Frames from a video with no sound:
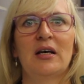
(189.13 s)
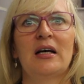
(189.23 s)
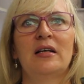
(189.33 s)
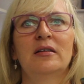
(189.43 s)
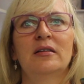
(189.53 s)

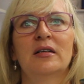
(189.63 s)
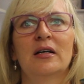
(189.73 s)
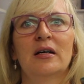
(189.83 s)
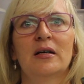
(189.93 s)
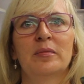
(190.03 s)
Alan
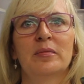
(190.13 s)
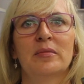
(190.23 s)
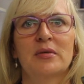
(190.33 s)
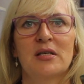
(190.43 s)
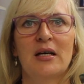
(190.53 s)

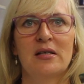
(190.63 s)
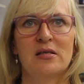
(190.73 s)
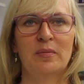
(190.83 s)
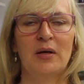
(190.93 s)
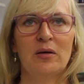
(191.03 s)
takes
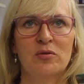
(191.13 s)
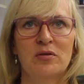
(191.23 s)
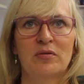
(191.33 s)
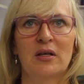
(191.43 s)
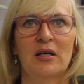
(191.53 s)
them out
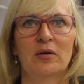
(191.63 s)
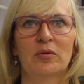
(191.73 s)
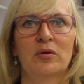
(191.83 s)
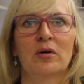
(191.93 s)
of the kiln.